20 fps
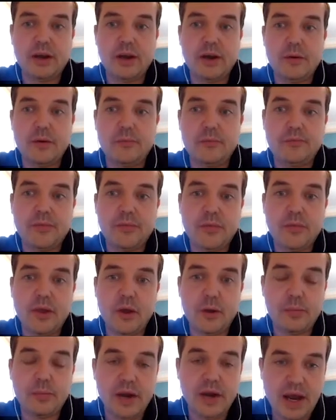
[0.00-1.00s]

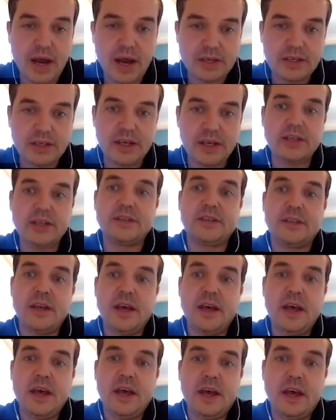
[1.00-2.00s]
open access,
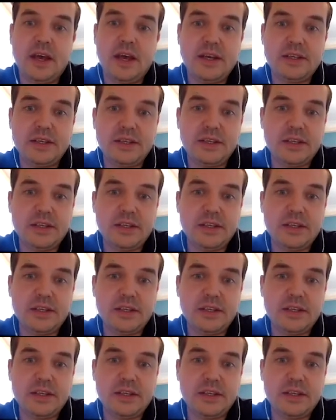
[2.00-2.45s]
easy to